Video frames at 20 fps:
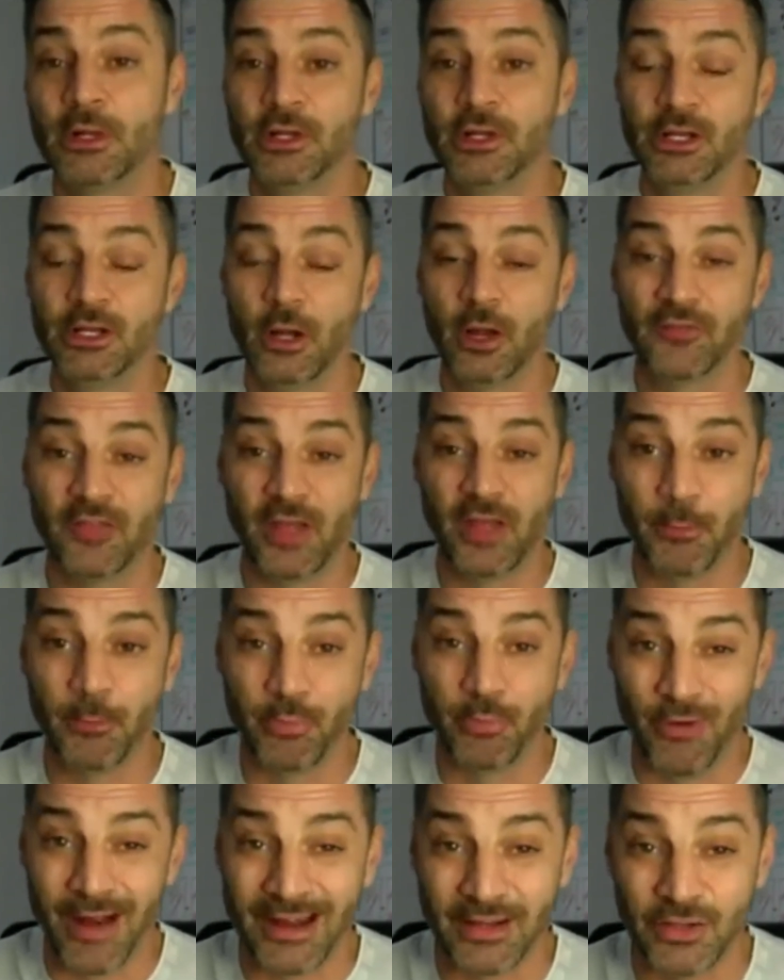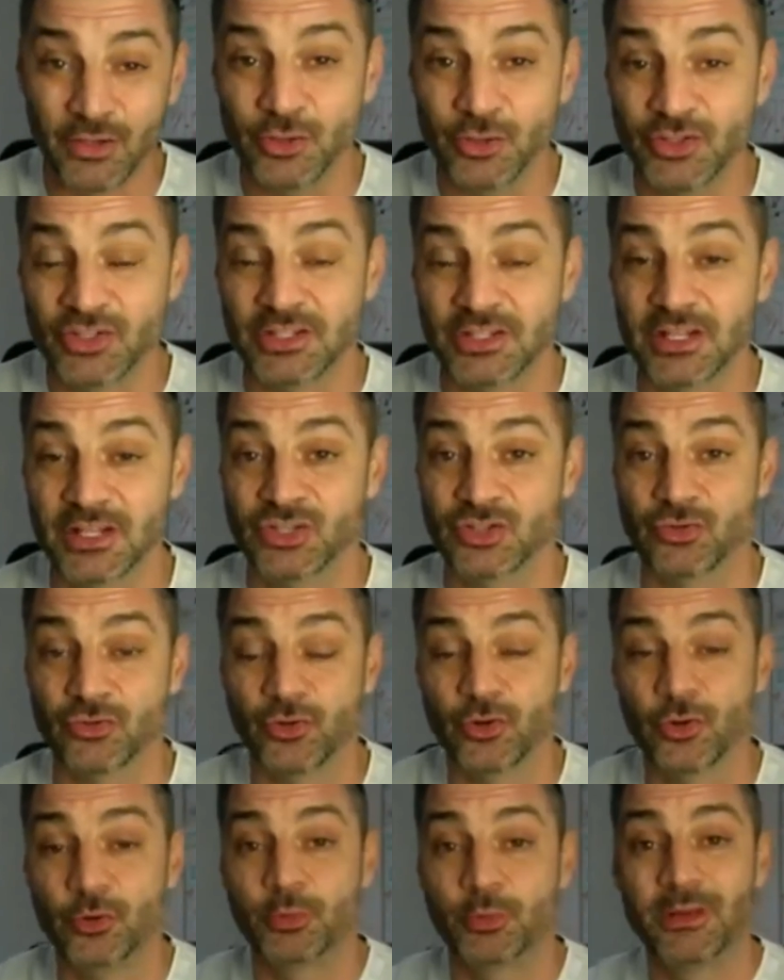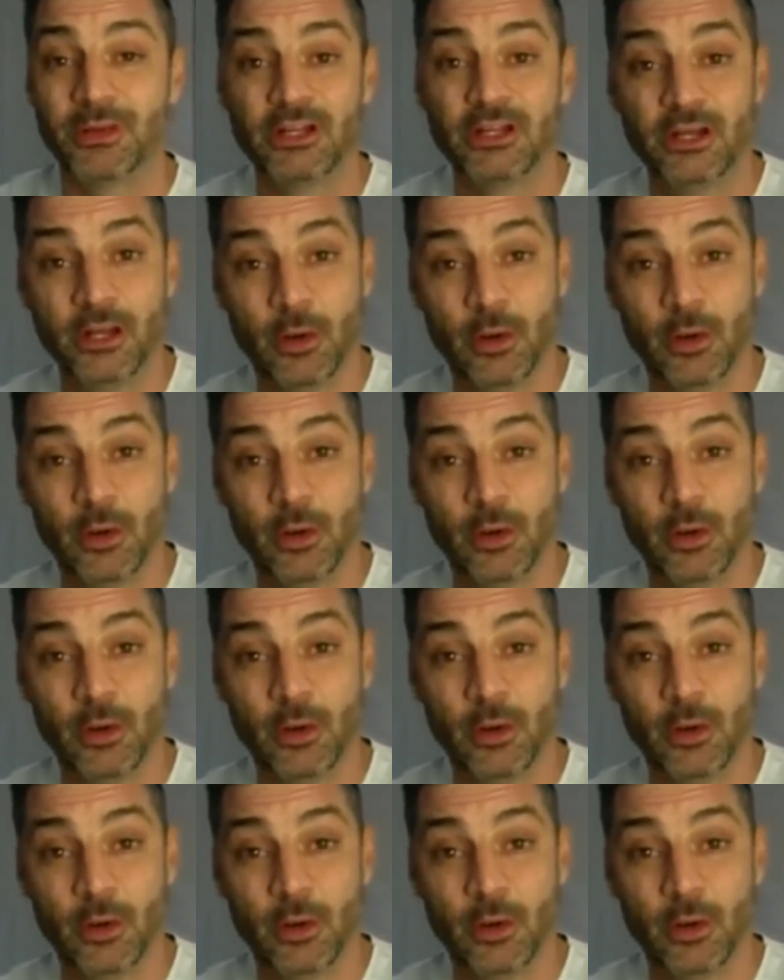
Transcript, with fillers: You know, if they're brand new to this group,